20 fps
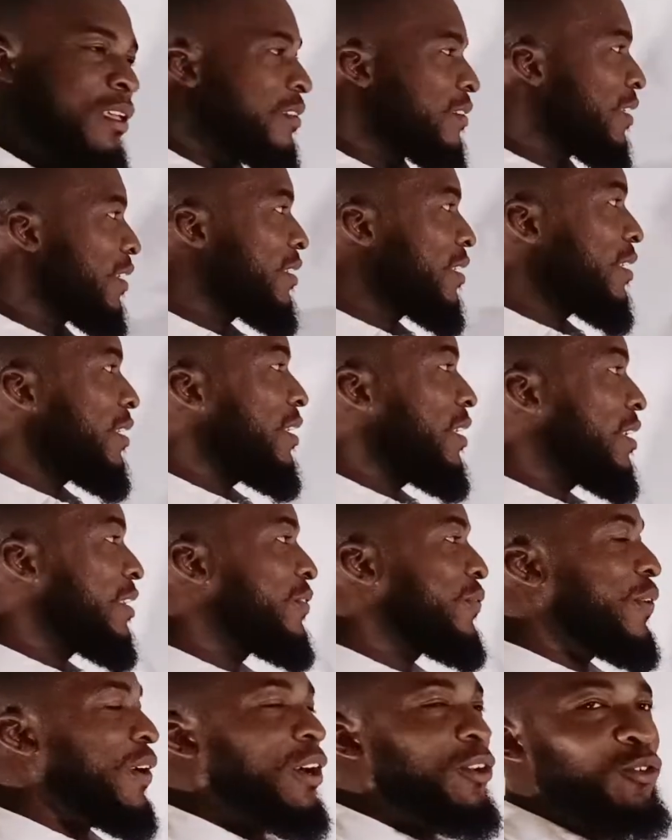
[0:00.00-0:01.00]
Setting
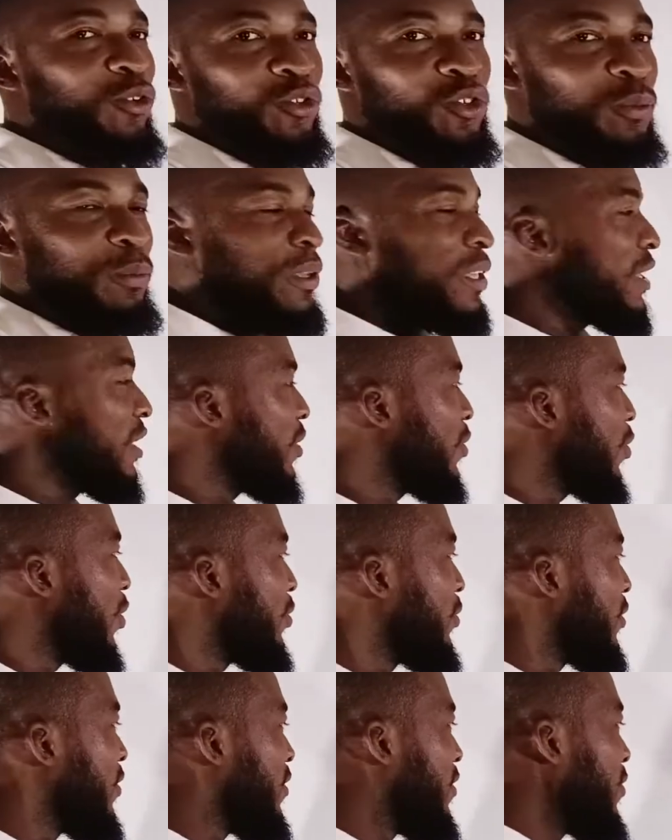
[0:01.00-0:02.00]
each factor to be
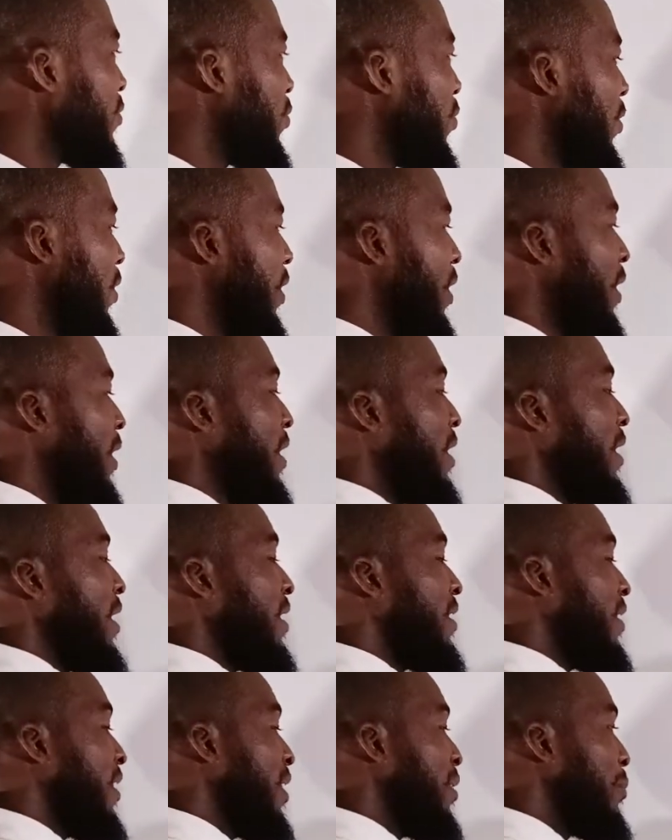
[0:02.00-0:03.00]
equal to 0,
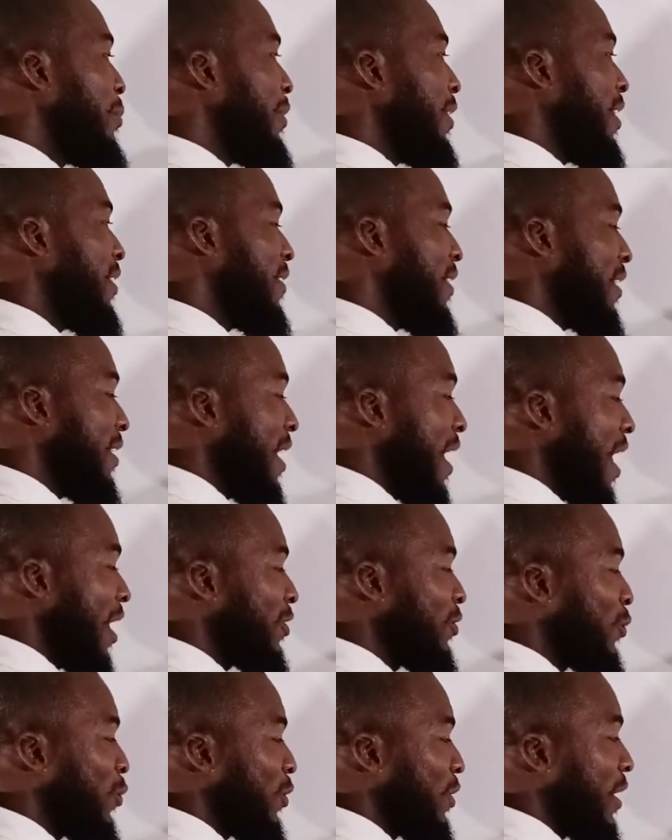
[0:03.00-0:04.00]
it implies that
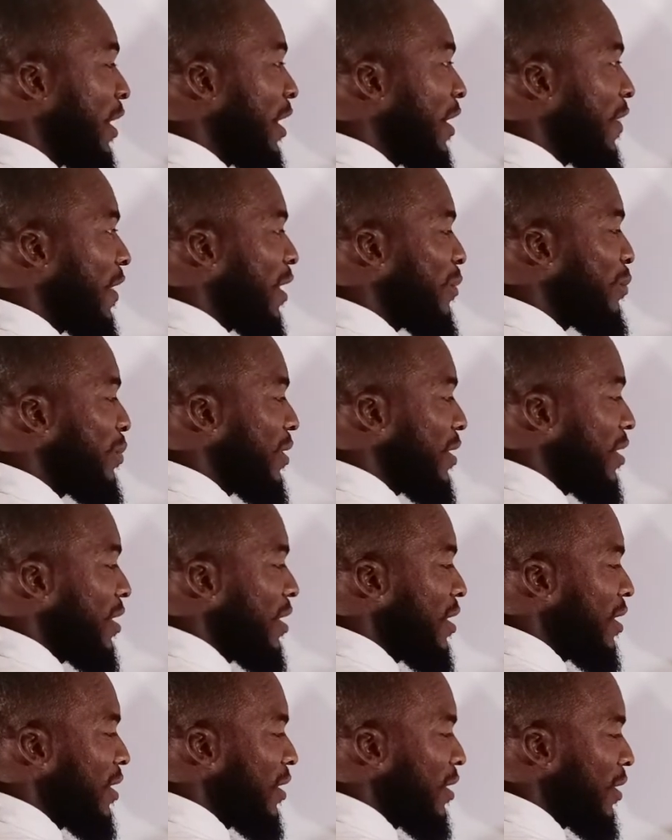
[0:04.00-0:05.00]
x could either be
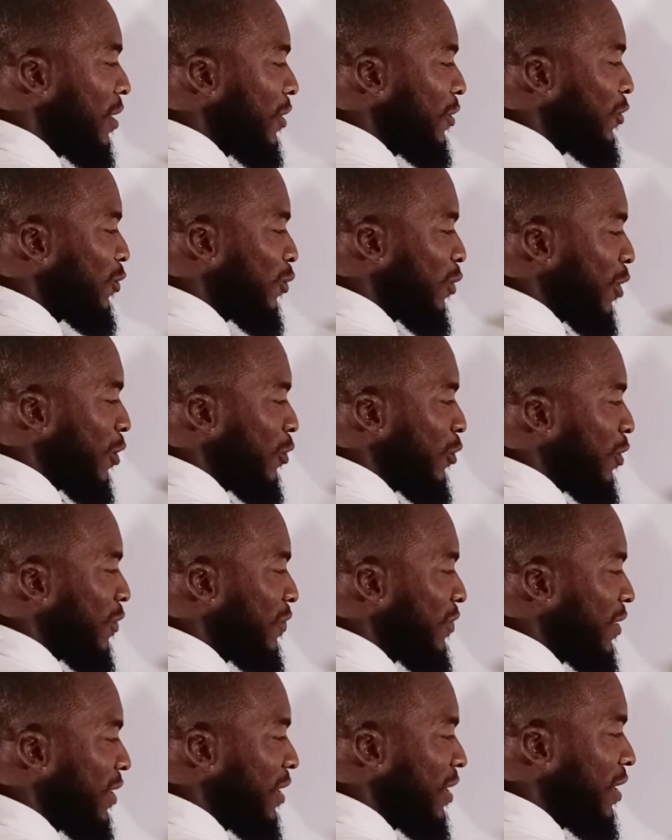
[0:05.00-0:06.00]
square root of
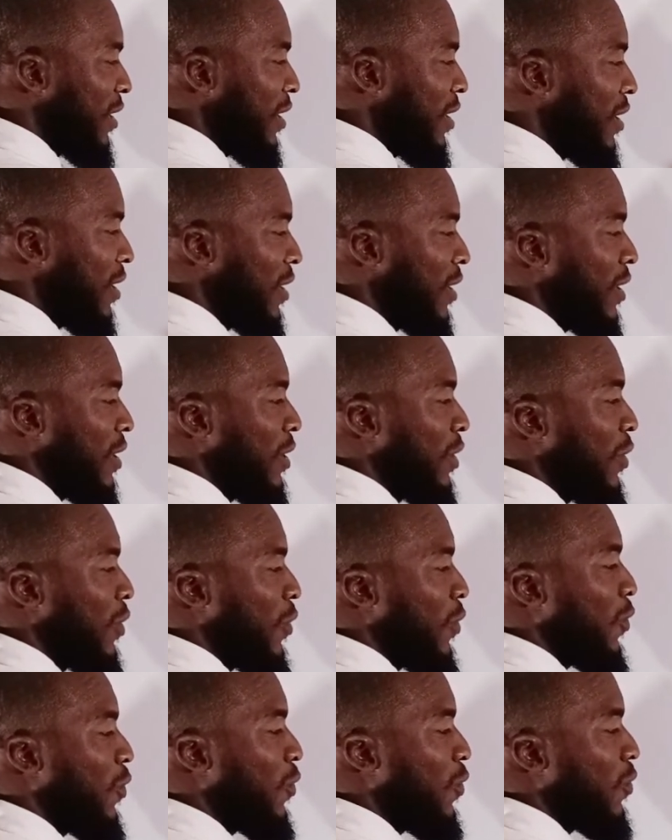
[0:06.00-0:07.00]
3
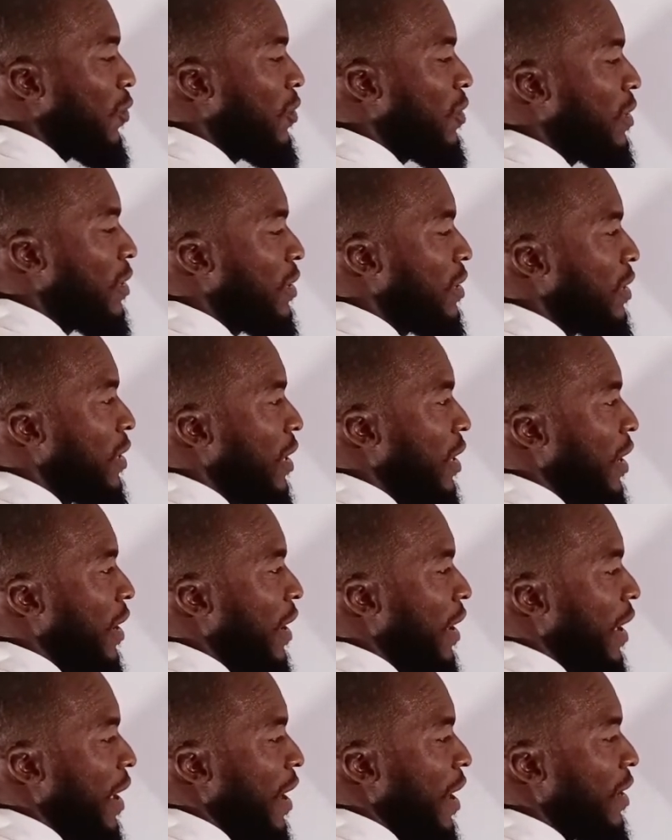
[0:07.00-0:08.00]
or
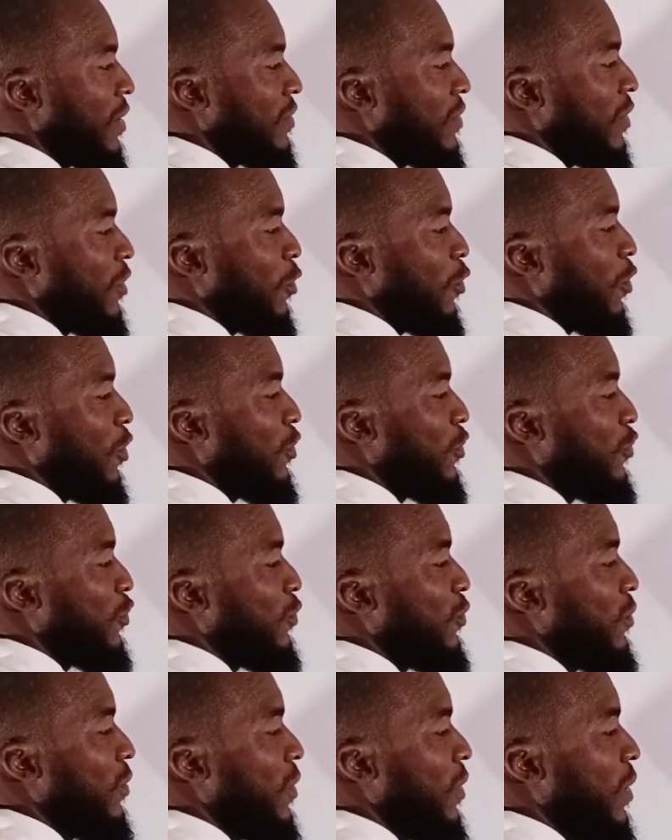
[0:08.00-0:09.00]
x equal
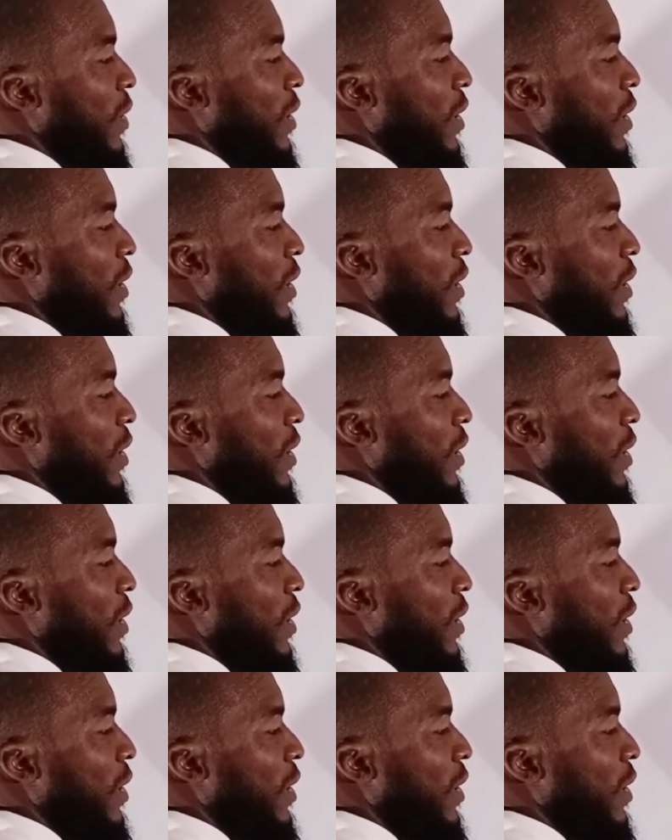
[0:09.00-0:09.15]
to